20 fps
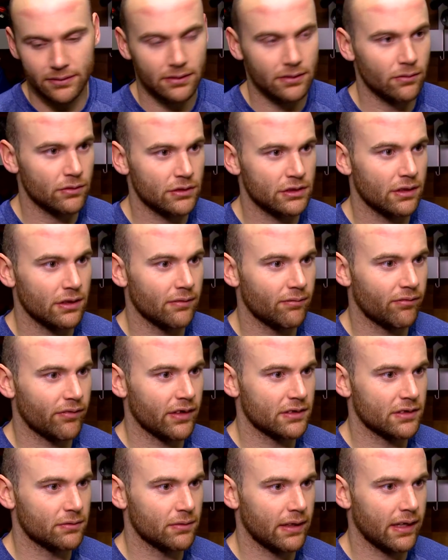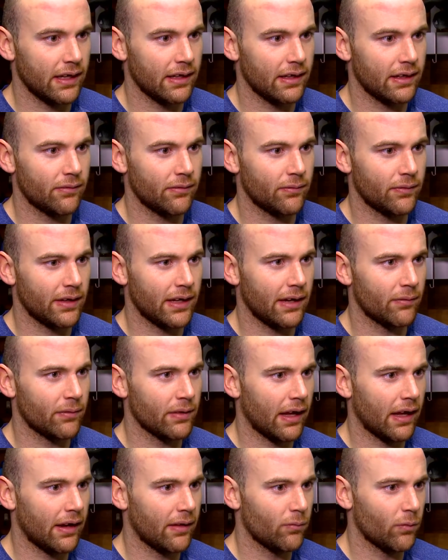was good for us. We can't
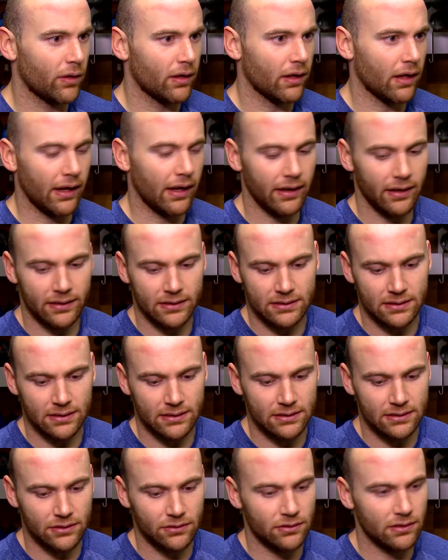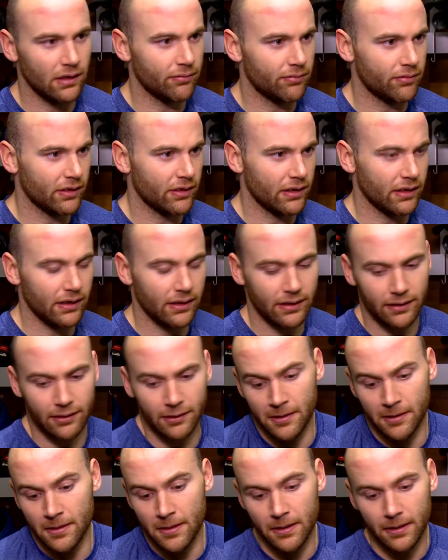rely on one line. It's too tough for the league, and
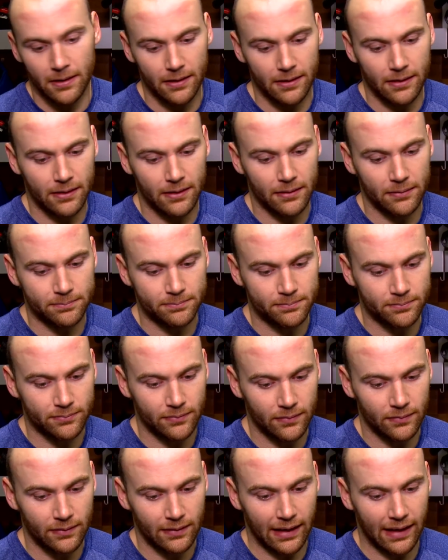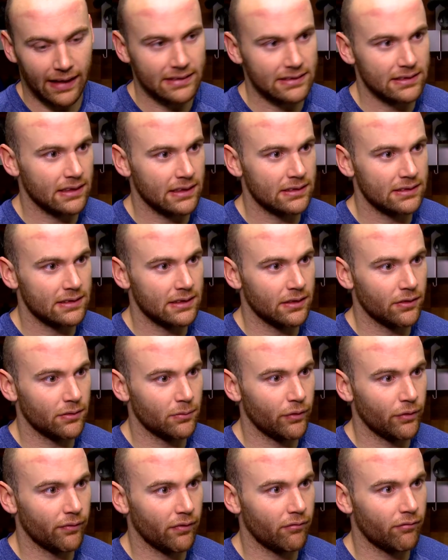that has to continue
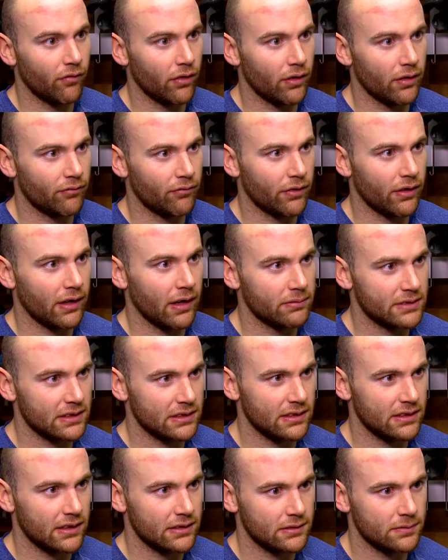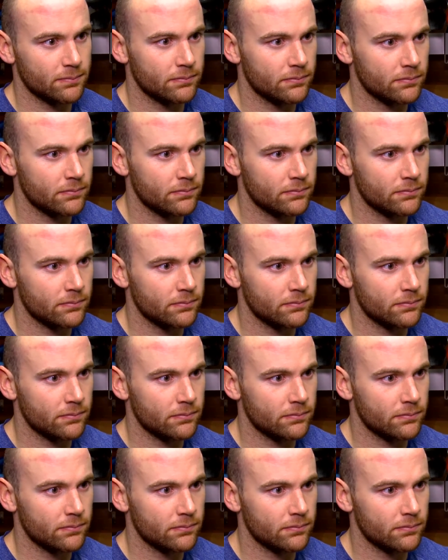moving forward if we're going to have success.